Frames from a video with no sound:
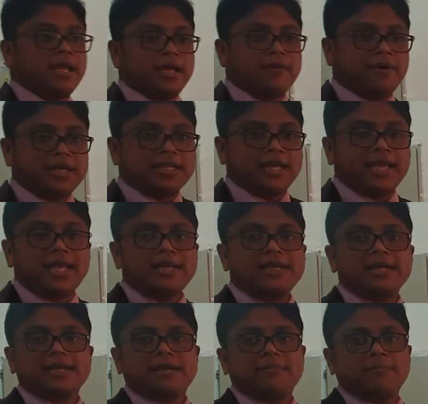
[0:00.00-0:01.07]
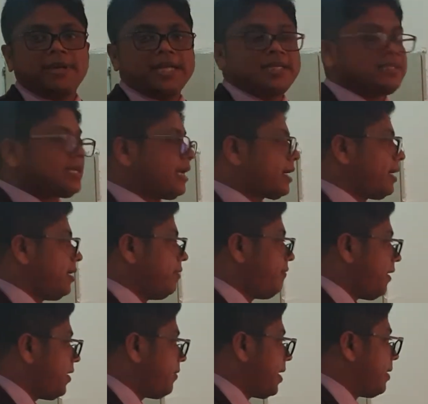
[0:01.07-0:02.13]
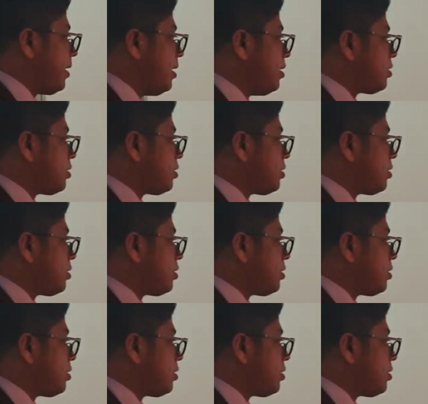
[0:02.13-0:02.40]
Eldon company is currently following.